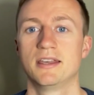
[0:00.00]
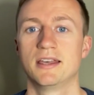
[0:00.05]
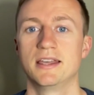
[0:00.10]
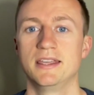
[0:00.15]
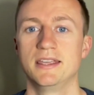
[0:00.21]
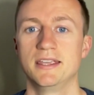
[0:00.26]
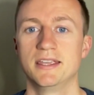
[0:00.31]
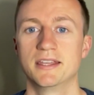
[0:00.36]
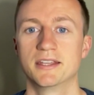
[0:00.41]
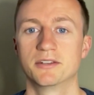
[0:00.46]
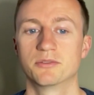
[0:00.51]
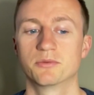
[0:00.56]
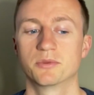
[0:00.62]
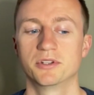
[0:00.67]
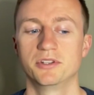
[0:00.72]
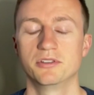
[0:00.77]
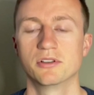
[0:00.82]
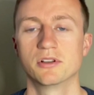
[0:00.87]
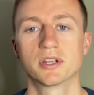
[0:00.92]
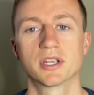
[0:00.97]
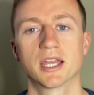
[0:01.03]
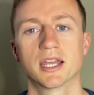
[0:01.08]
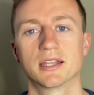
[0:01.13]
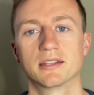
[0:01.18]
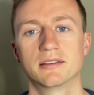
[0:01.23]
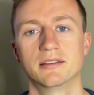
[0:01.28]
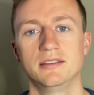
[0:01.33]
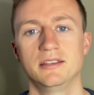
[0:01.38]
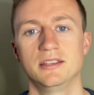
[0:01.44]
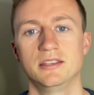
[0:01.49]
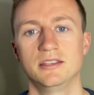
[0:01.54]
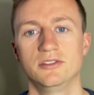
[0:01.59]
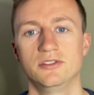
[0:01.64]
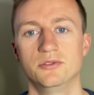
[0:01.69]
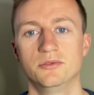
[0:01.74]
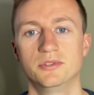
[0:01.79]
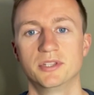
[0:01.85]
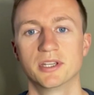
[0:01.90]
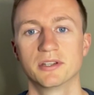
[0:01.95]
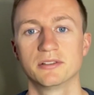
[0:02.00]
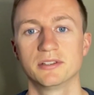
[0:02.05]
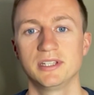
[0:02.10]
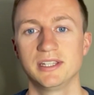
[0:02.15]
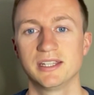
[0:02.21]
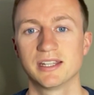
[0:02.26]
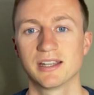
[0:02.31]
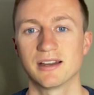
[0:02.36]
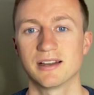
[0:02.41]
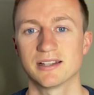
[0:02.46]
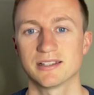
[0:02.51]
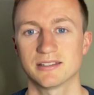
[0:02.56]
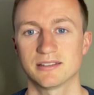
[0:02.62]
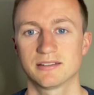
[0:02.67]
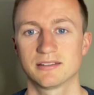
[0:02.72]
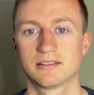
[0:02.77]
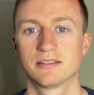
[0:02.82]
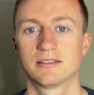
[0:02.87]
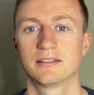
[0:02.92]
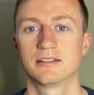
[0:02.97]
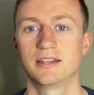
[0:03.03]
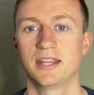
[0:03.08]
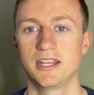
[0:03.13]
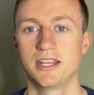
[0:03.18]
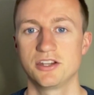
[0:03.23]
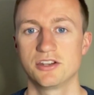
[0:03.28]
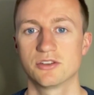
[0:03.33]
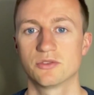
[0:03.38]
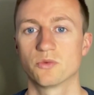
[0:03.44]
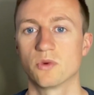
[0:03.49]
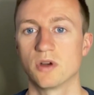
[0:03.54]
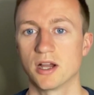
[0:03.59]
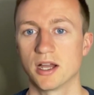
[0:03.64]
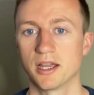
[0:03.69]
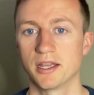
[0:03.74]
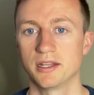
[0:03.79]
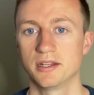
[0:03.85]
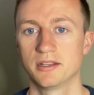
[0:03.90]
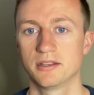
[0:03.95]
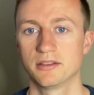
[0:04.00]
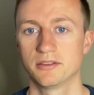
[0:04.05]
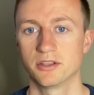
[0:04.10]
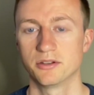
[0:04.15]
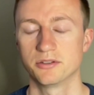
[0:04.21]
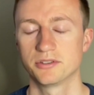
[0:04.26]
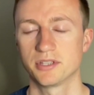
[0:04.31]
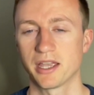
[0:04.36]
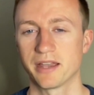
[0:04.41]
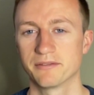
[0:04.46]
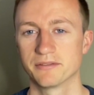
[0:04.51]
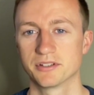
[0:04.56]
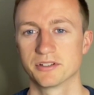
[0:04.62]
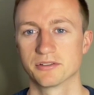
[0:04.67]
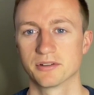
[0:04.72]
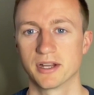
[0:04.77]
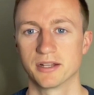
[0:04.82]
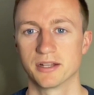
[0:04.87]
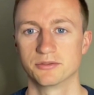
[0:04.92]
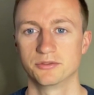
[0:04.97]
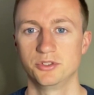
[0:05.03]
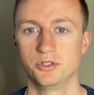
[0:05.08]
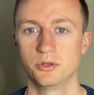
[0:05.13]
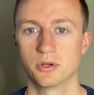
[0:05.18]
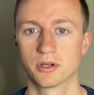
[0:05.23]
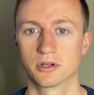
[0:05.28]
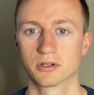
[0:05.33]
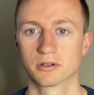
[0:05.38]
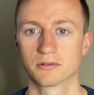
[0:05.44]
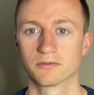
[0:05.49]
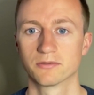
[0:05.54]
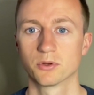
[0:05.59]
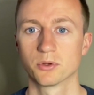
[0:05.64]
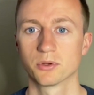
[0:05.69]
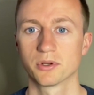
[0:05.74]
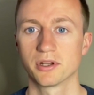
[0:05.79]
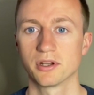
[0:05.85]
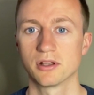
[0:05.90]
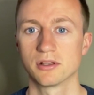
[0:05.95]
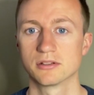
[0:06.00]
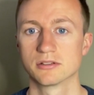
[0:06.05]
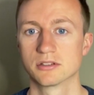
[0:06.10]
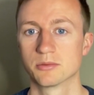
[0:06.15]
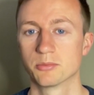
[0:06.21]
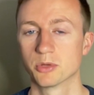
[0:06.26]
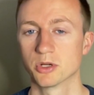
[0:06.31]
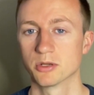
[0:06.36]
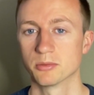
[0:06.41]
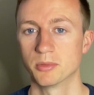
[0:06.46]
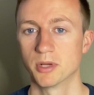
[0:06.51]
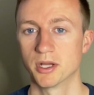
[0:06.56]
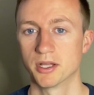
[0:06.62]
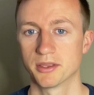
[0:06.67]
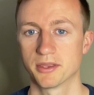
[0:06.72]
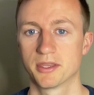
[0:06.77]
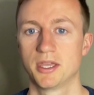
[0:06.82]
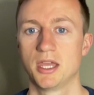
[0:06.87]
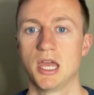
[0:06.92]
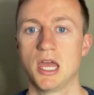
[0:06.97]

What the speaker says: And when you look at the utility costs nationwide, those average around $240 per month.